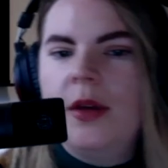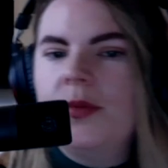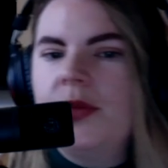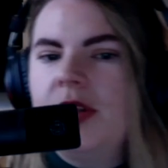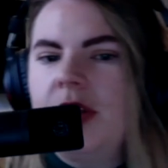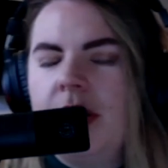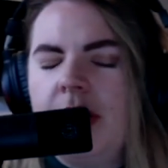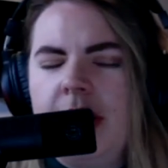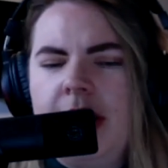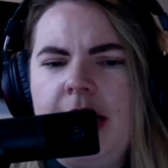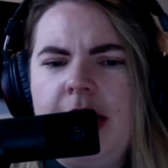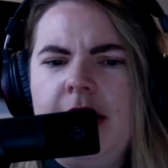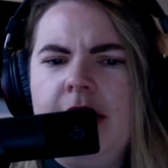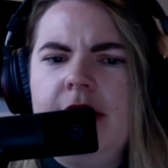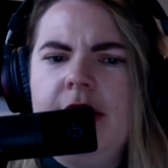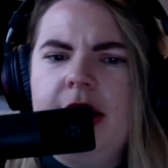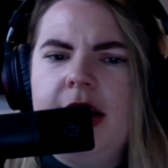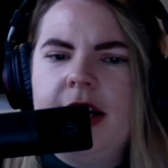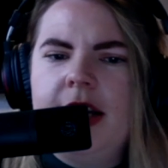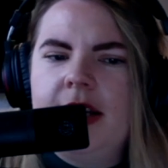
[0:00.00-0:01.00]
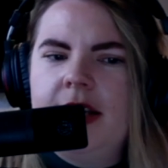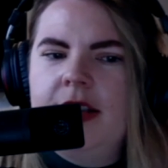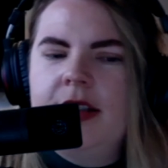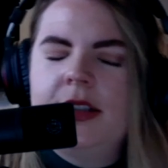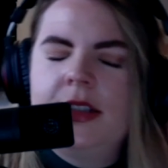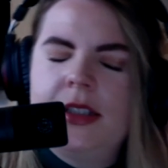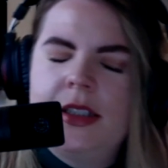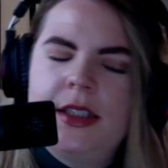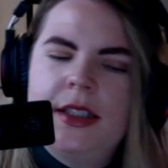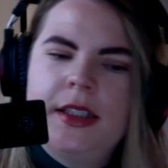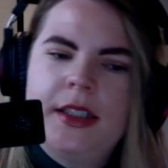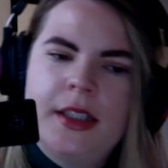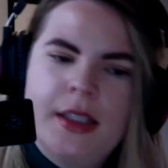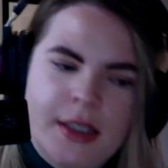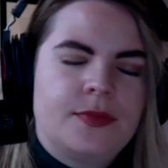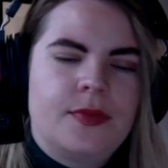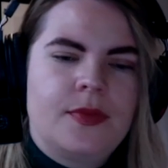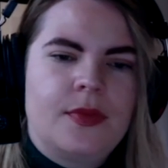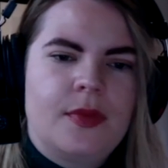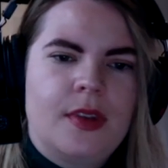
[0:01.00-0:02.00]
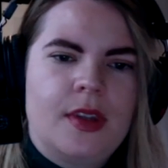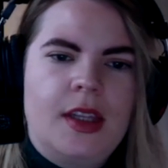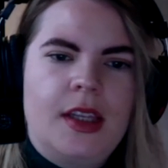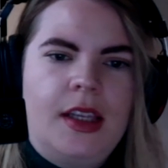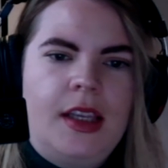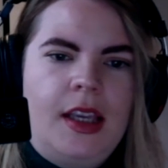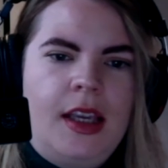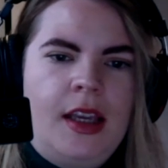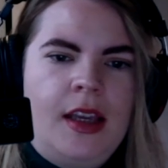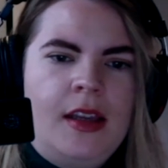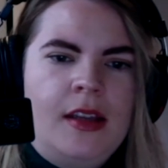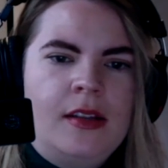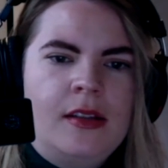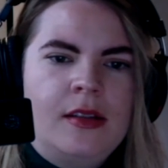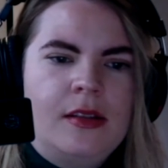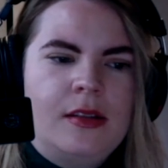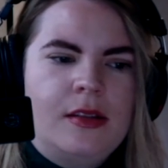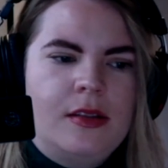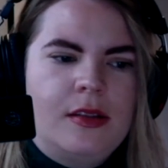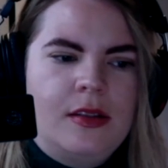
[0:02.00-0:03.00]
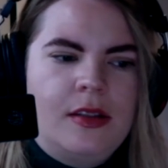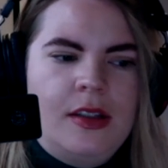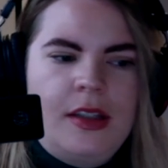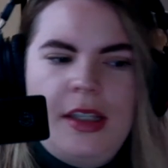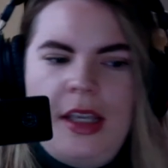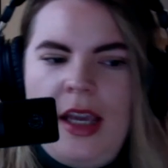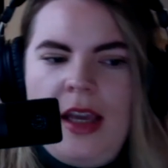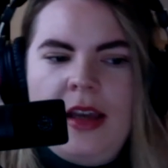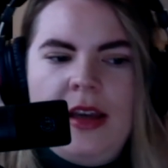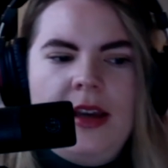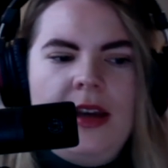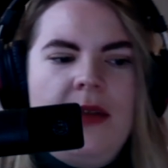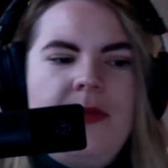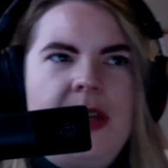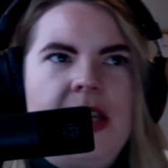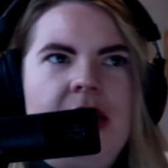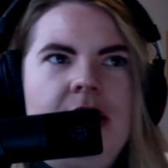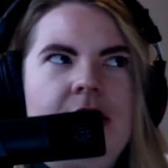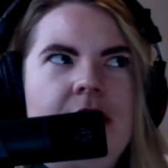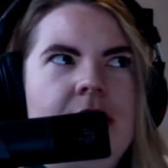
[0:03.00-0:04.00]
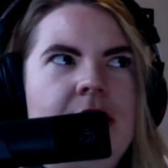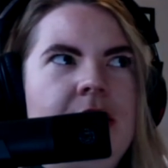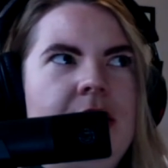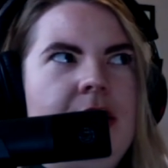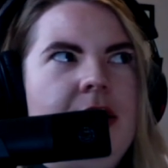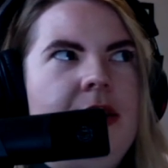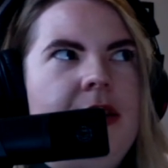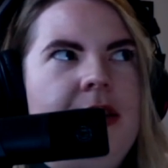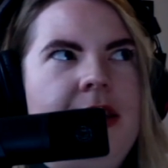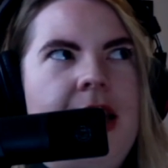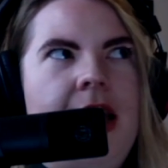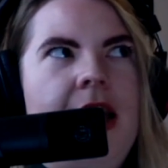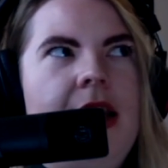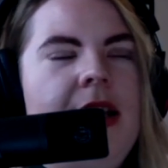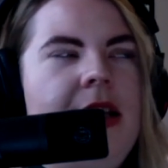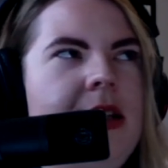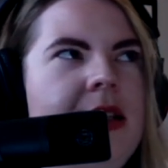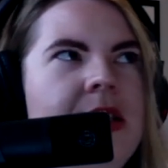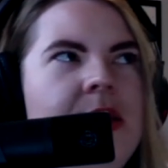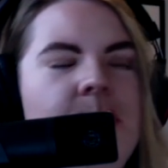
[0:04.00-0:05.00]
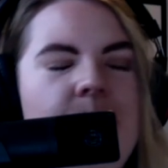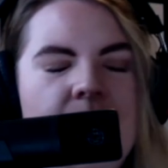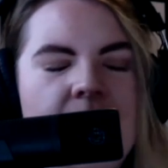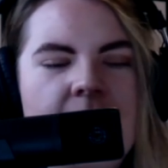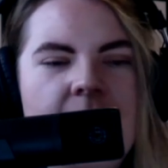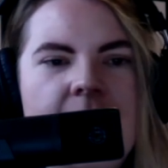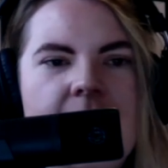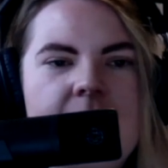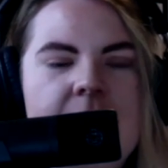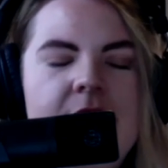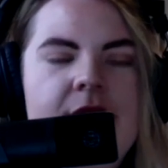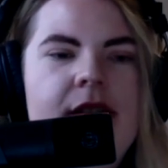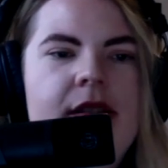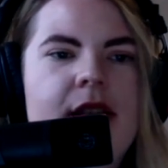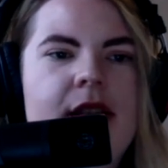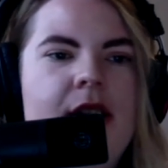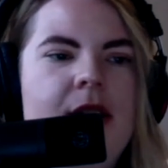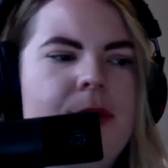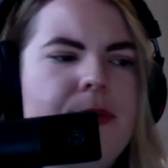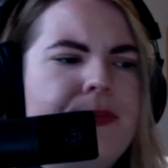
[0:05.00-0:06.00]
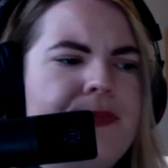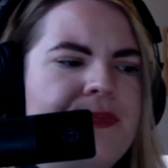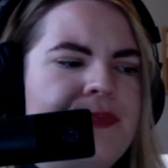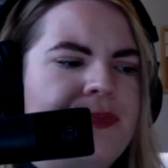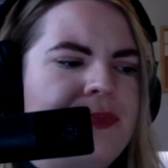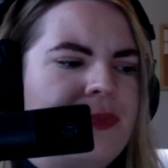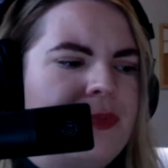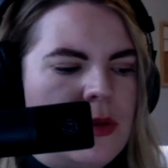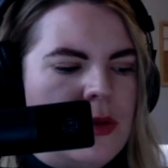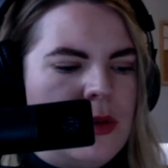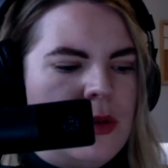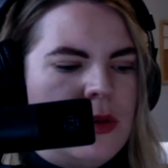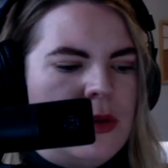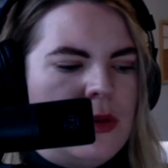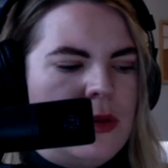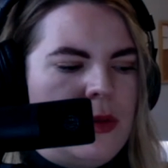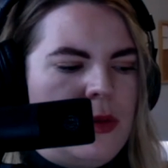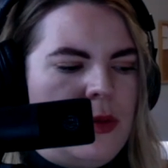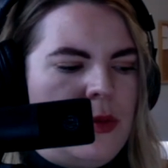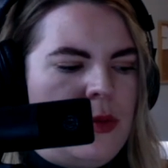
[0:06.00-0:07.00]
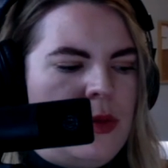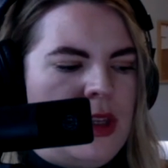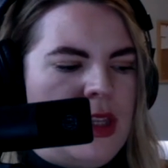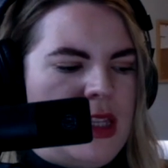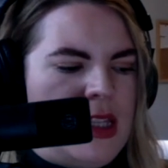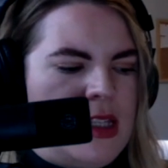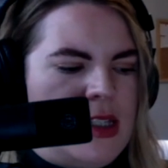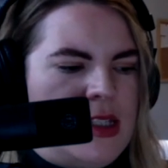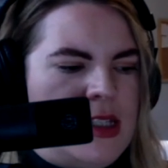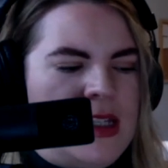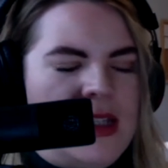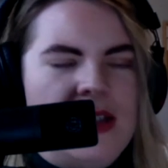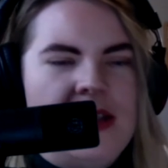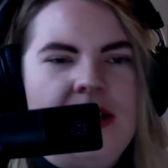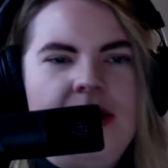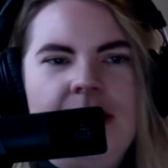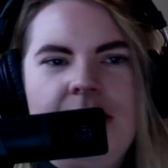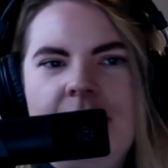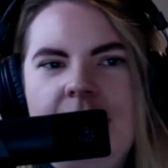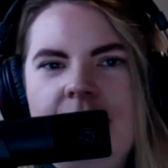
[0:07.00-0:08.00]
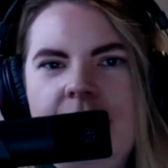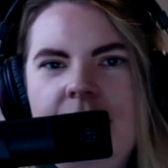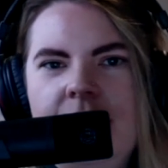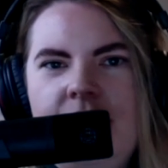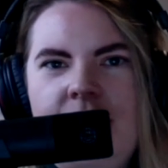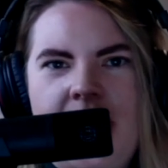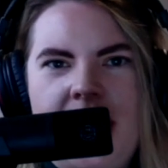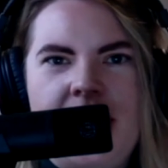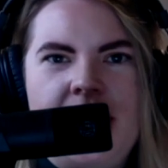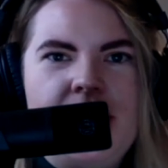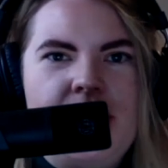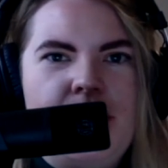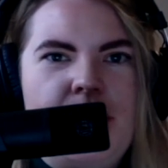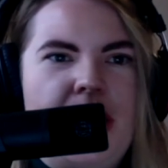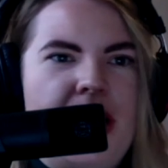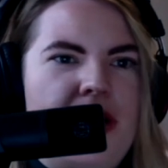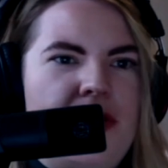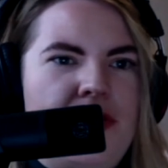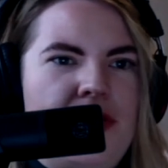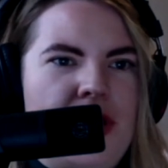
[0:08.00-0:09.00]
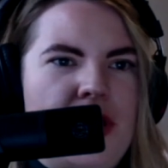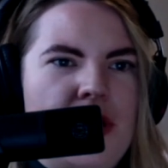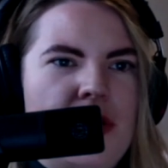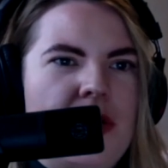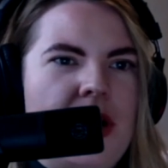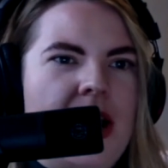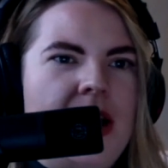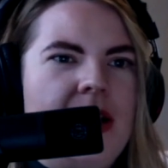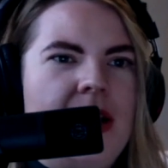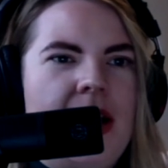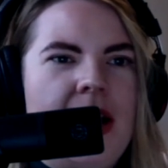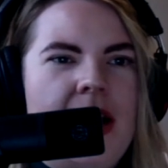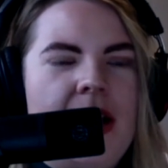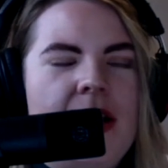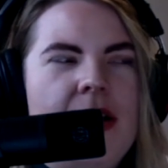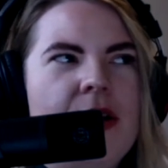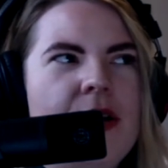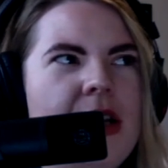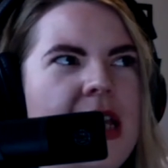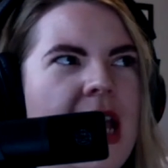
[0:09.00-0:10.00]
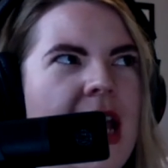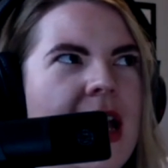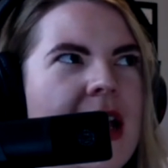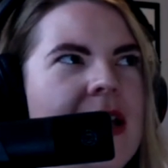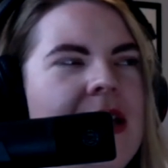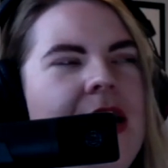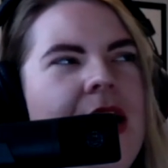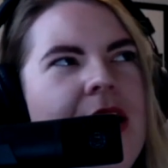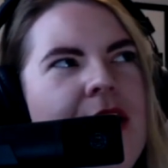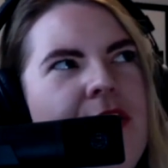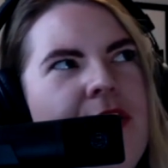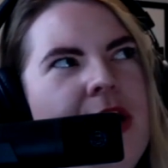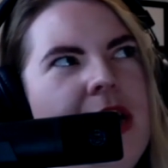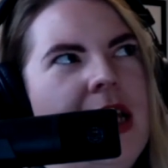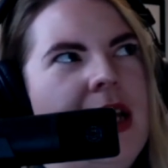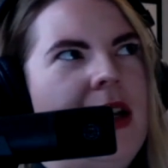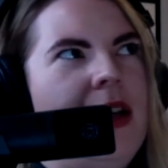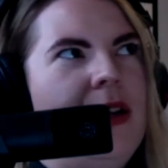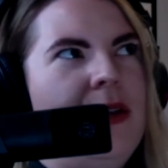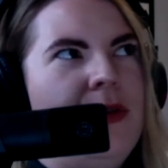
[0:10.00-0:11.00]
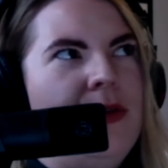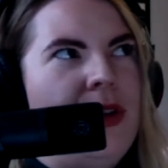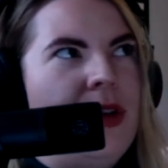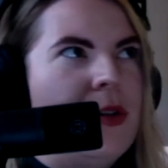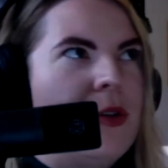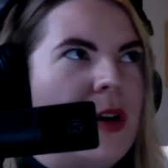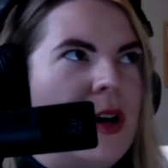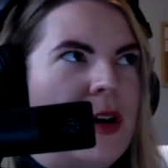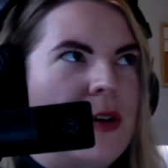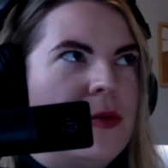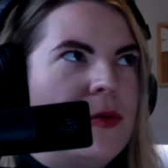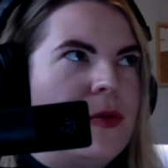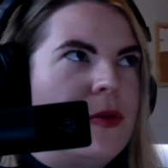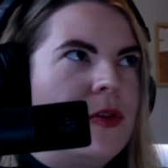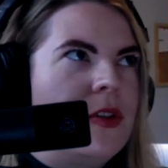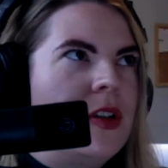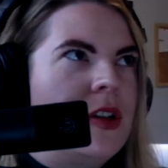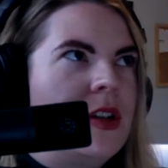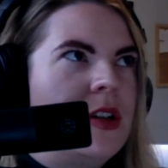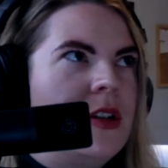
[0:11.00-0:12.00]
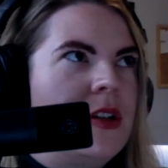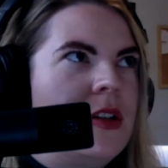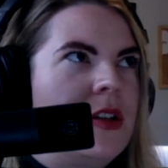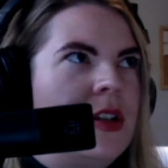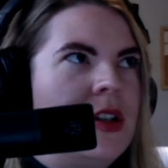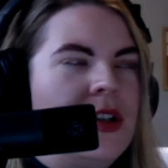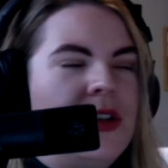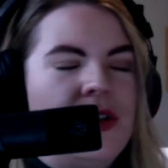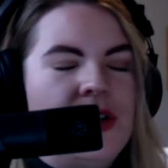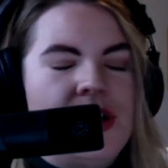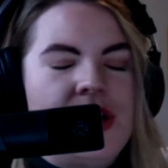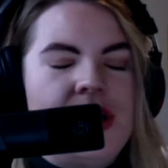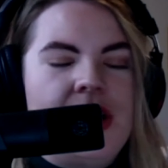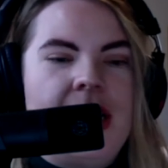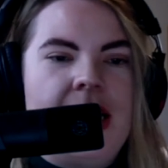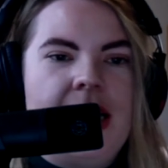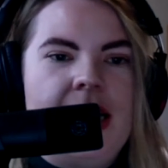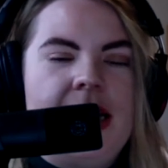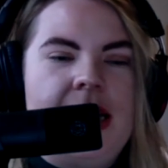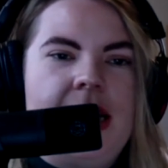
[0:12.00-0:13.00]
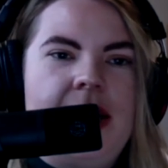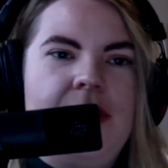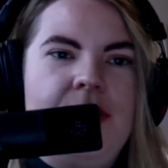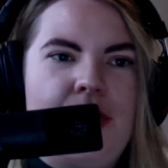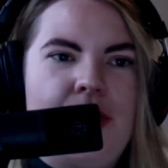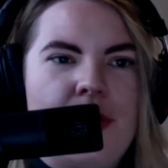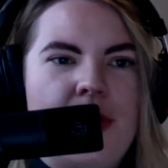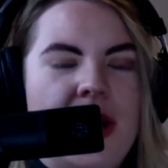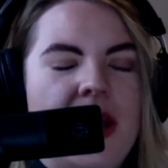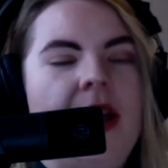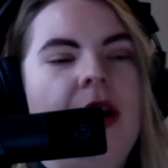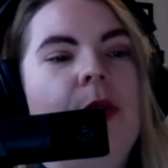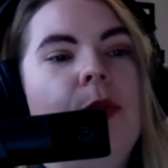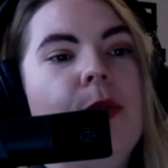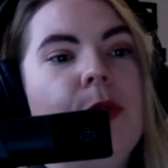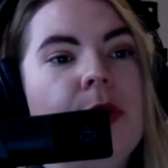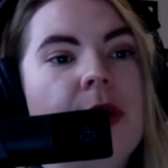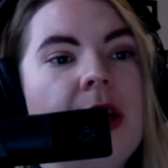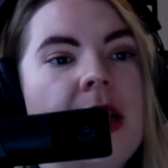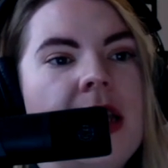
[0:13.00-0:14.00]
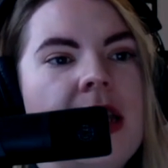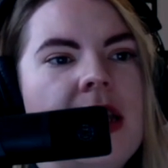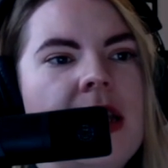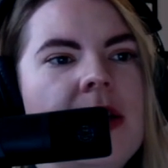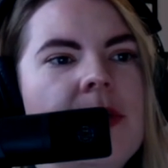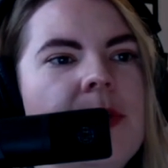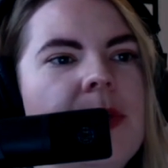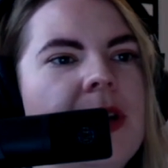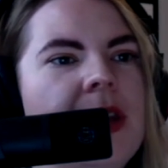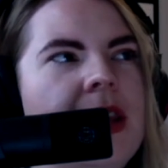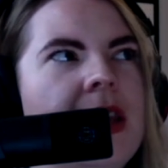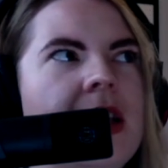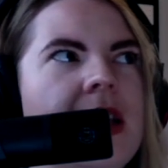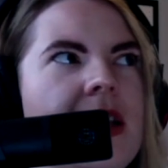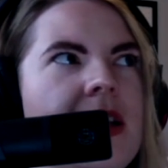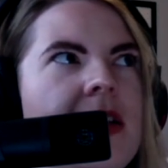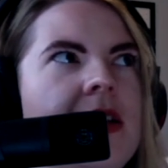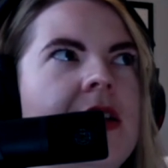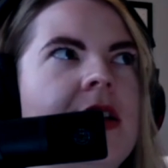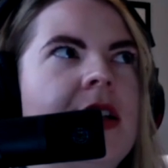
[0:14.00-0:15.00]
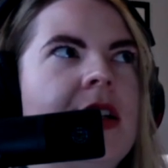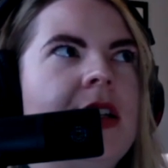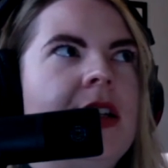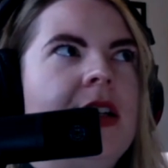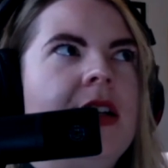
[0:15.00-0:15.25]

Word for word: I'm sorry to hear that. And yeah, I mean, that experience really did change my view. I, I already had kind of a negative view of Christianity from my upbringing, but then